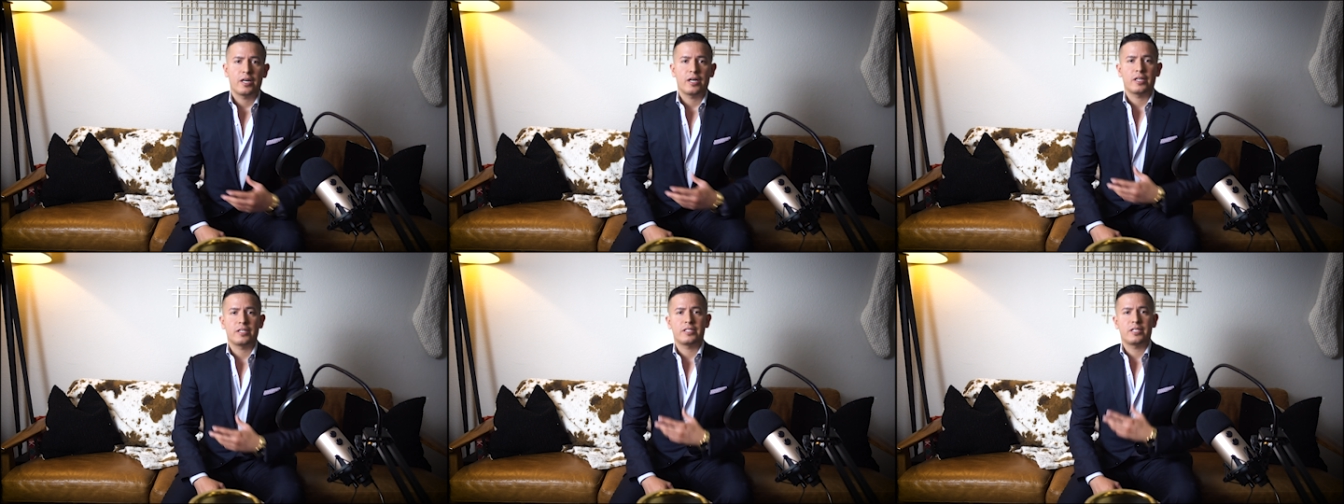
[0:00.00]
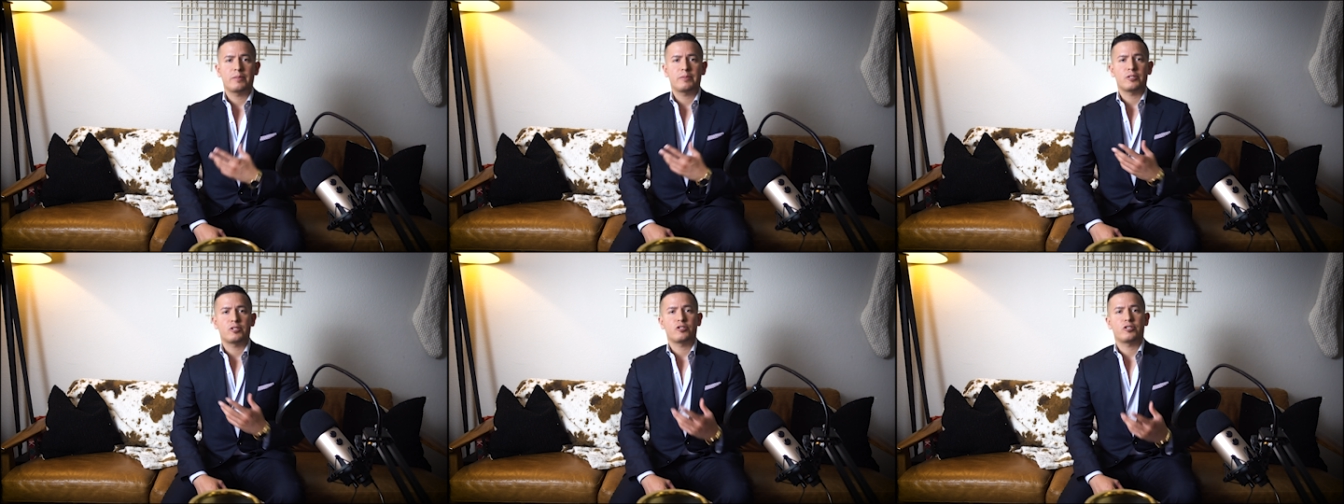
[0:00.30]
Uh,
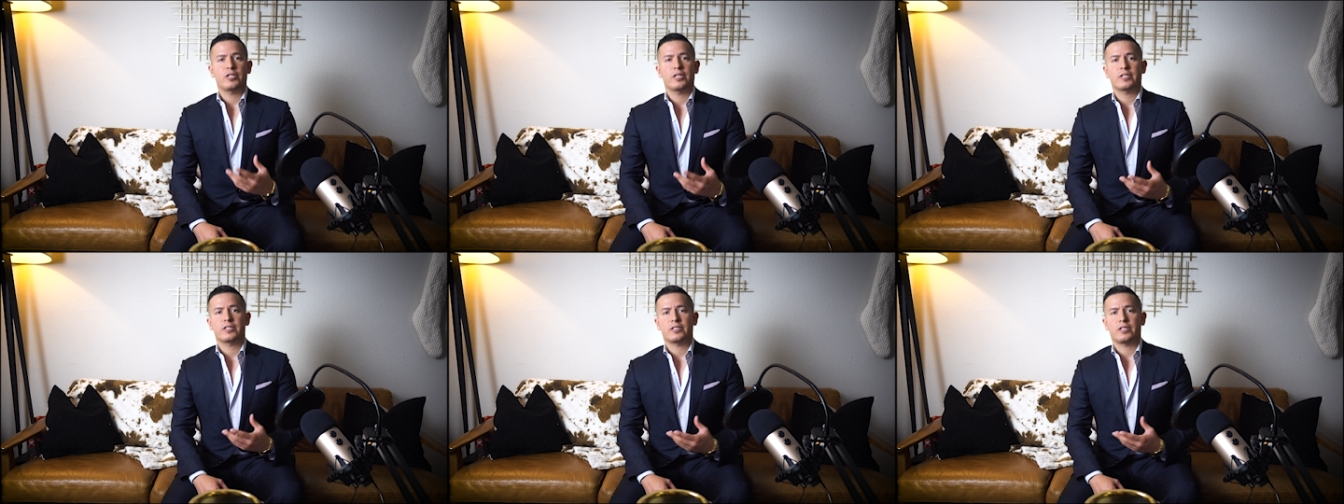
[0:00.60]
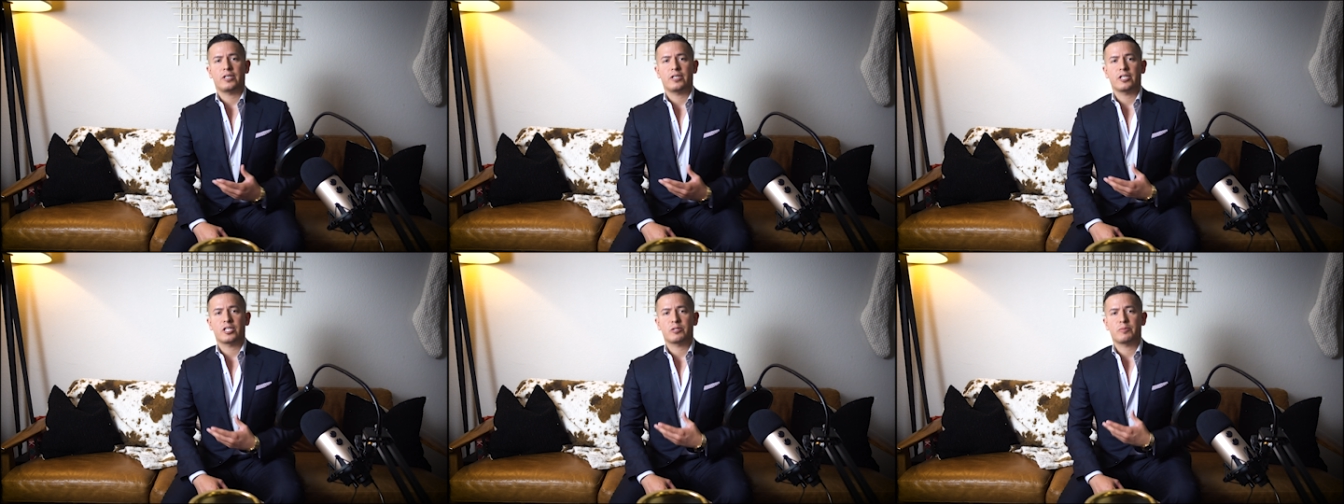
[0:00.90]
tips and tricks
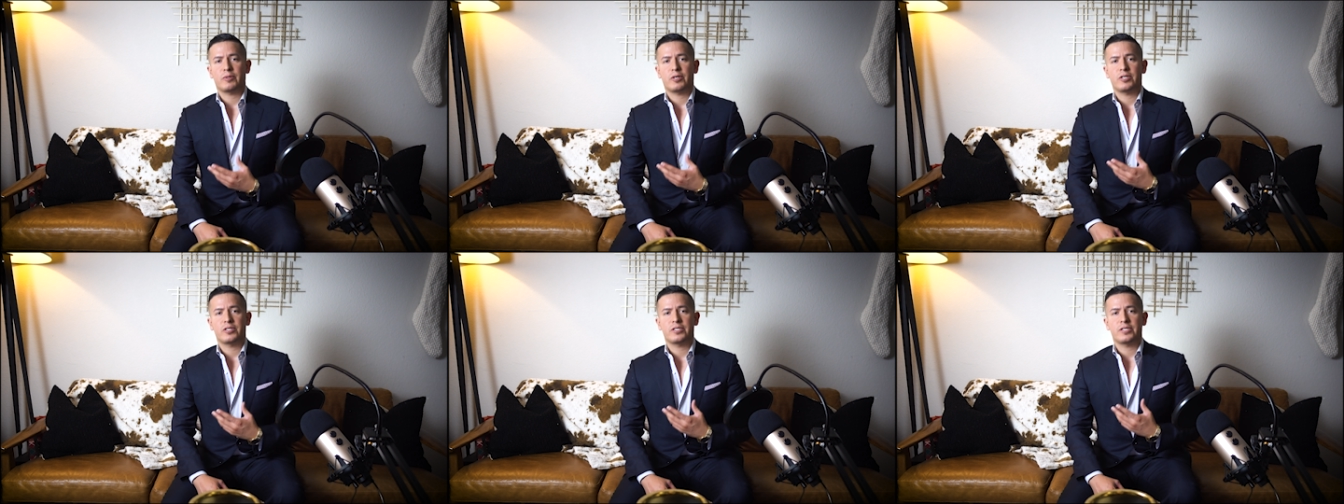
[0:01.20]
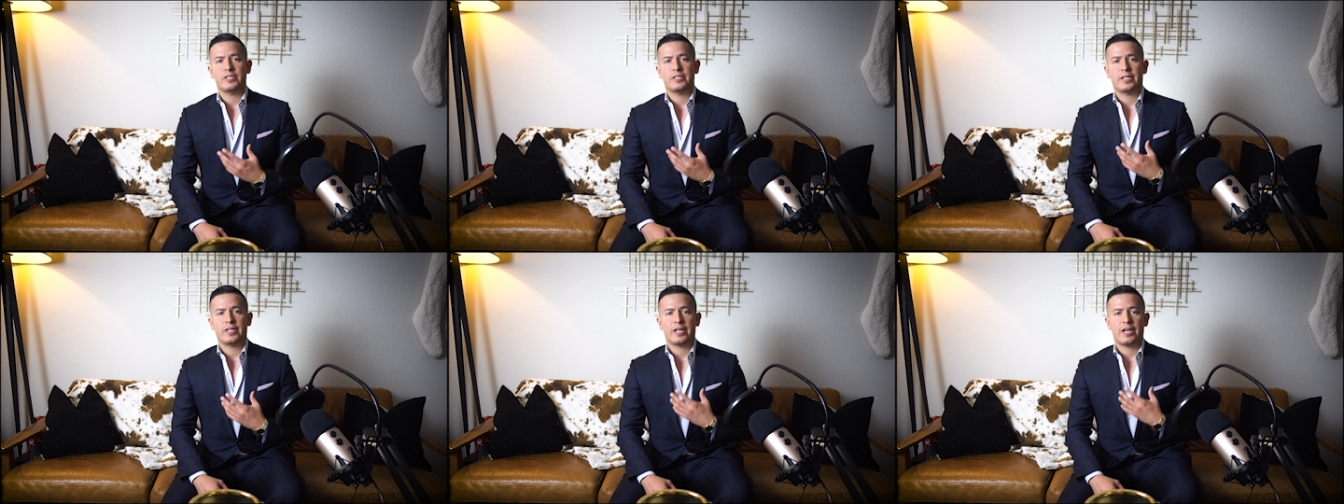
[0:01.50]
on
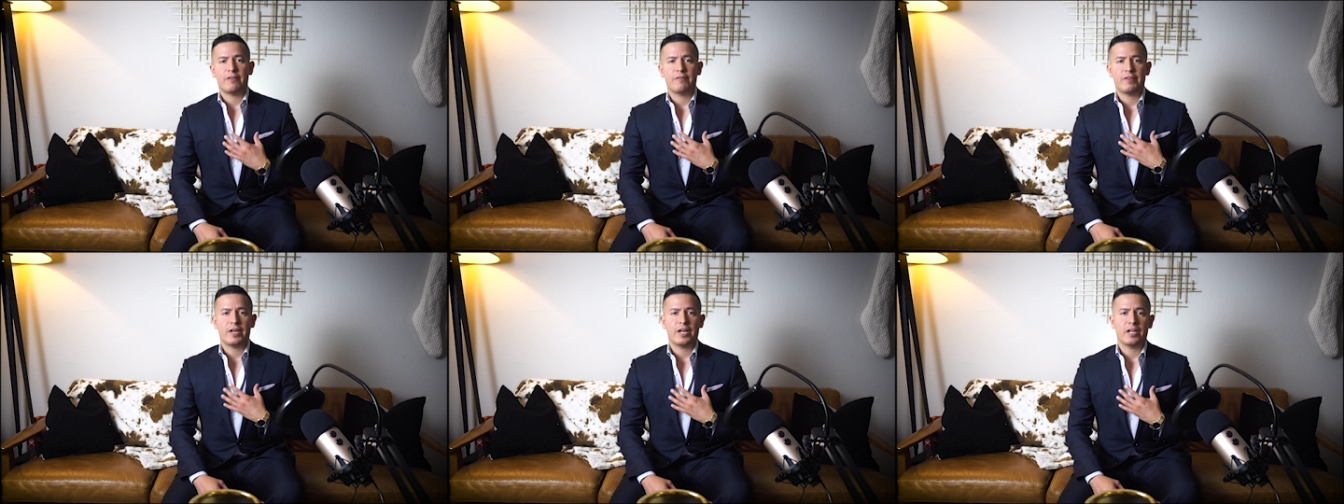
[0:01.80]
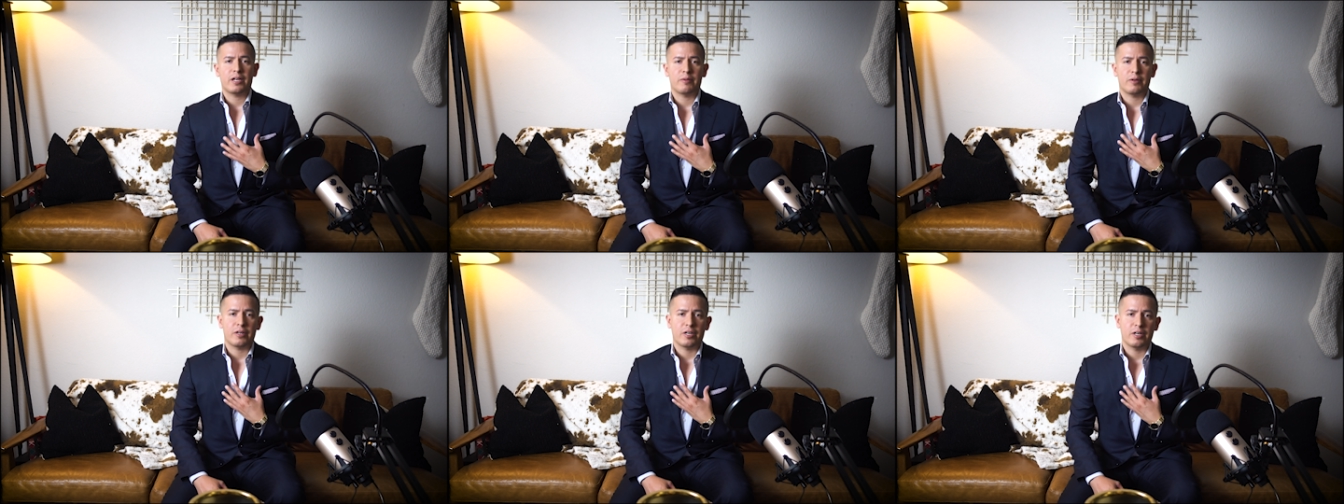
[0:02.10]
experiences that I've
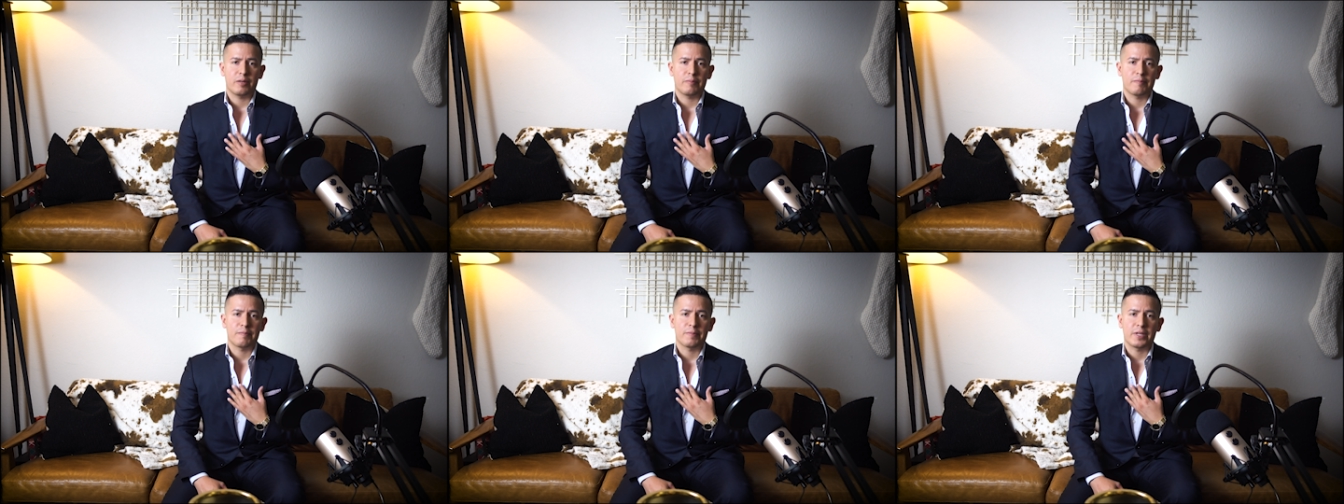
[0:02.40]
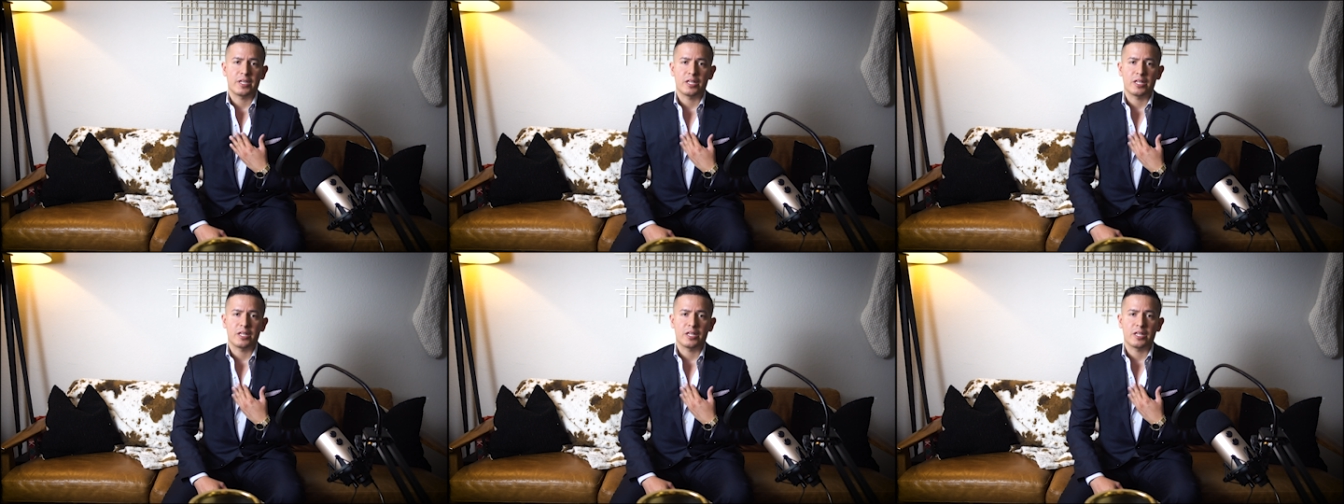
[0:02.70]
had um,